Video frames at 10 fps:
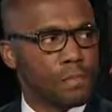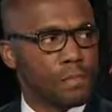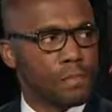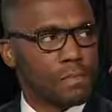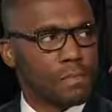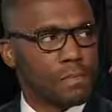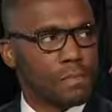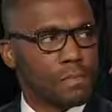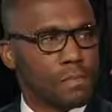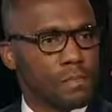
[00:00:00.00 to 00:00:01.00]

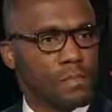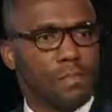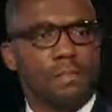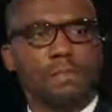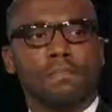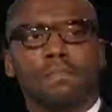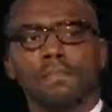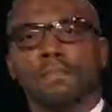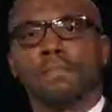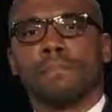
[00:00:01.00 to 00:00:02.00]

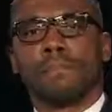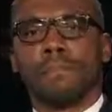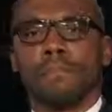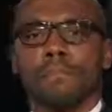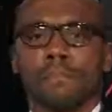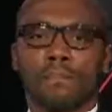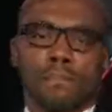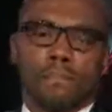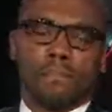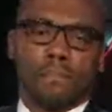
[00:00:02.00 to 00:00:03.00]

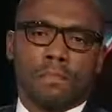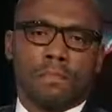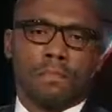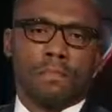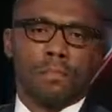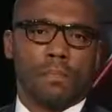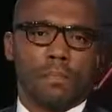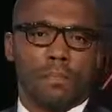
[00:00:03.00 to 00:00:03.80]
No words are spoken by the person on screen.